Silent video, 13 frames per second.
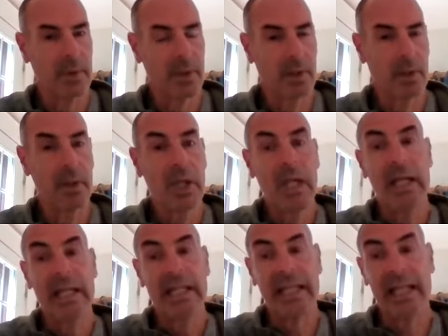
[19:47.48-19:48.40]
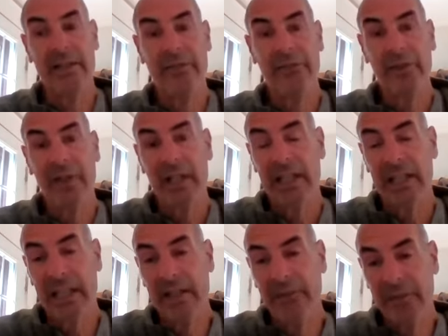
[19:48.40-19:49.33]
So if
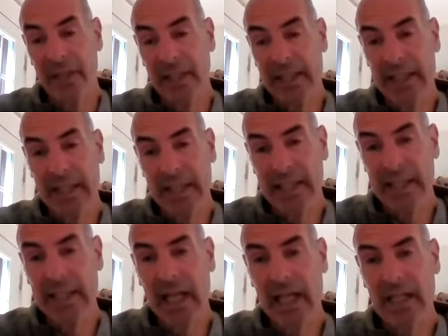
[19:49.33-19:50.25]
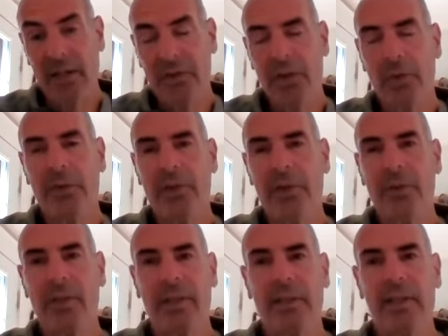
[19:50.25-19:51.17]
the kidney 9,
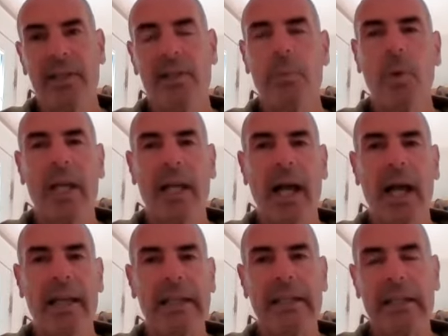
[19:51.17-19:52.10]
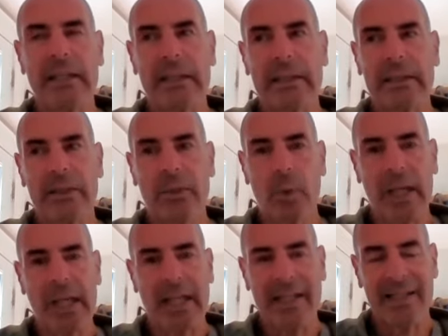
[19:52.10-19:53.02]
so this is what I the
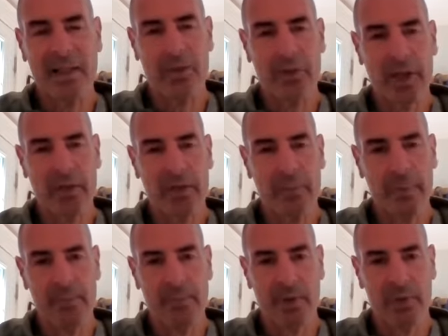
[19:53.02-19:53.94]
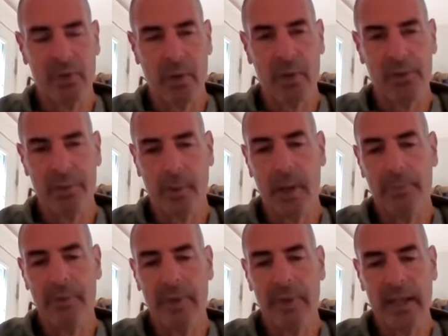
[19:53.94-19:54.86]
way I suggest to people to
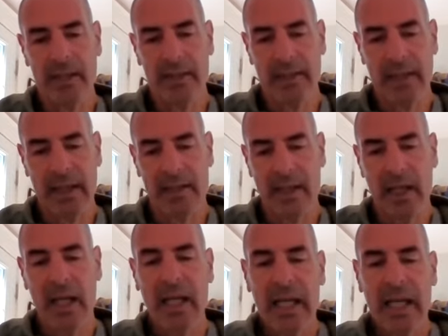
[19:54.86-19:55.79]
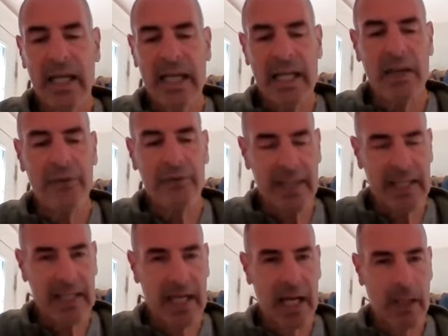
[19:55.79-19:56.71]
operate is this. If
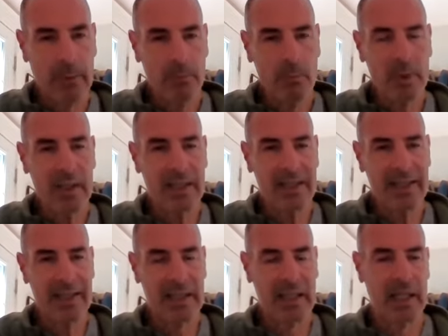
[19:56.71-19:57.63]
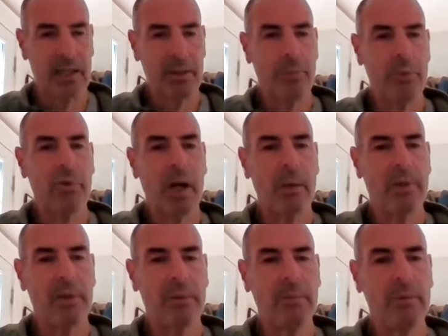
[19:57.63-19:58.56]
they come with a skin
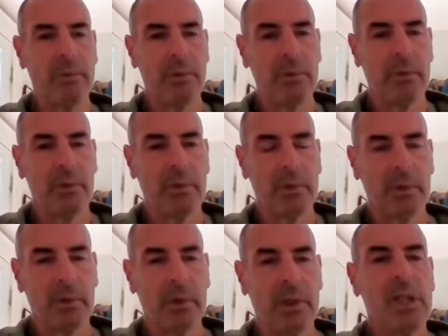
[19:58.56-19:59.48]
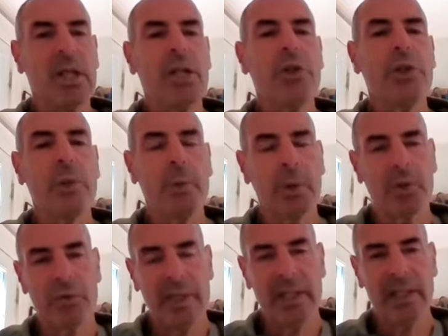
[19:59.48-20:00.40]
problem, you will
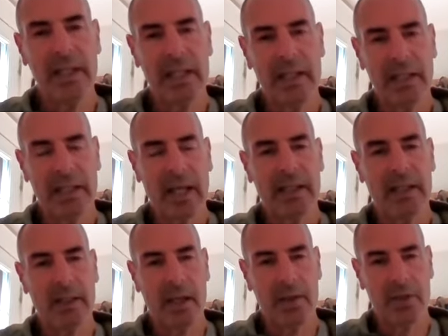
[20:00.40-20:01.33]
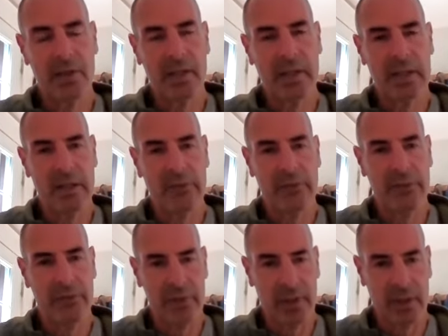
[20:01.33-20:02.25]
treat kidney 9 and large intestine
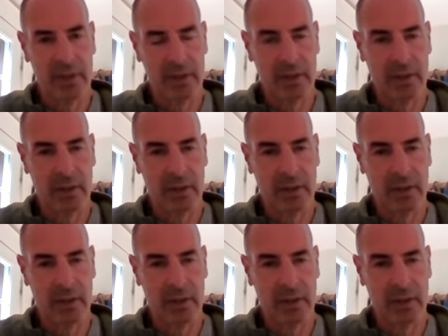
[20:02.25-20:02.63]
15.